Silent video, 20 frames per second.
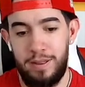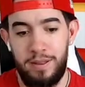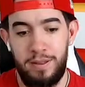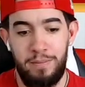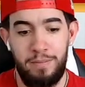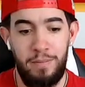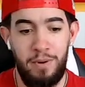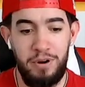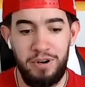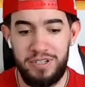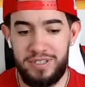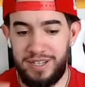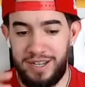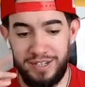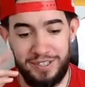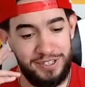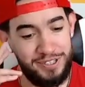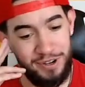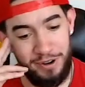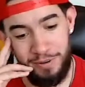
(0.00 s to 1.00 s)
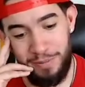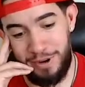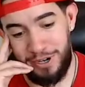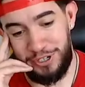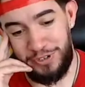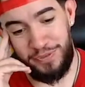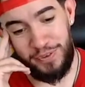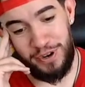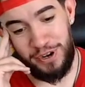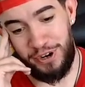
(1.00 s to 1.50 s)
Marset's so much
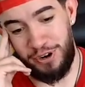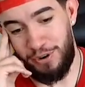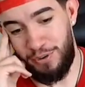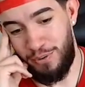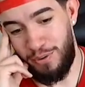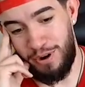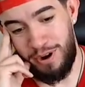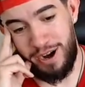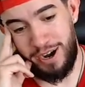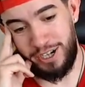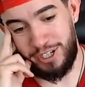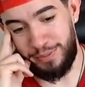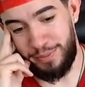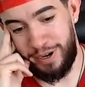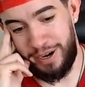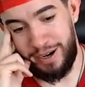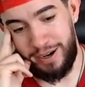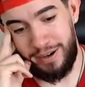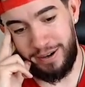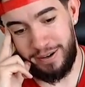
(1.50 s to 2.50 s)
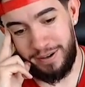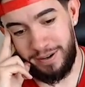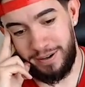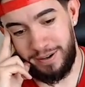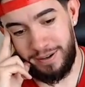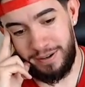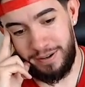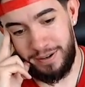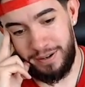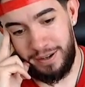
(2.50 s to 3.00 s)
fun to watch, man.
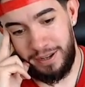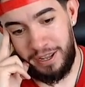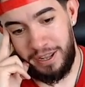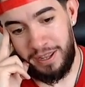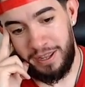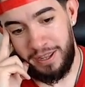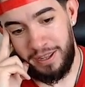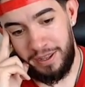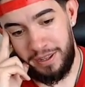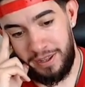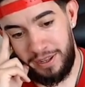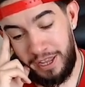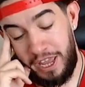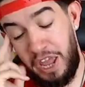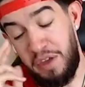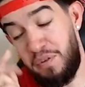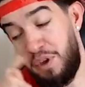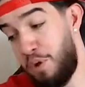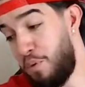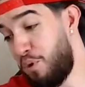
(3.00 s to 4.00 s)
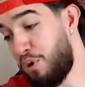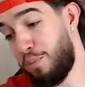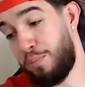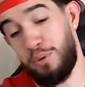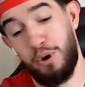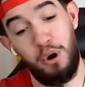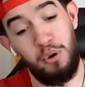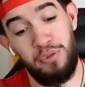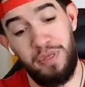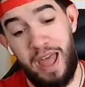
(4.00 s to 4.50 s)
If he would have
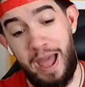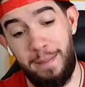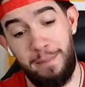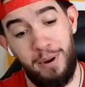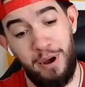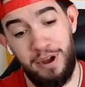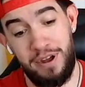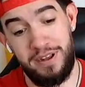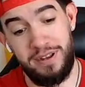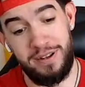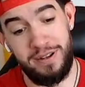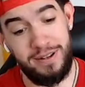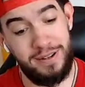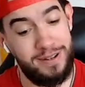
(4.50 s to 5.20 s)
broke that punt...